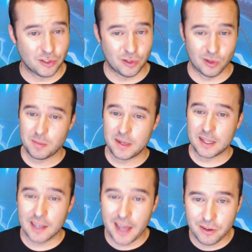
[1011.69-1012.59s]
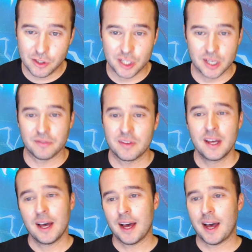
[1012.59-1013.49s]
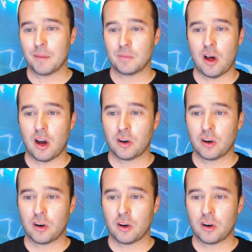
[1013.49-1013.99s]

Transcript: So it's going to be Cloud Shift, Long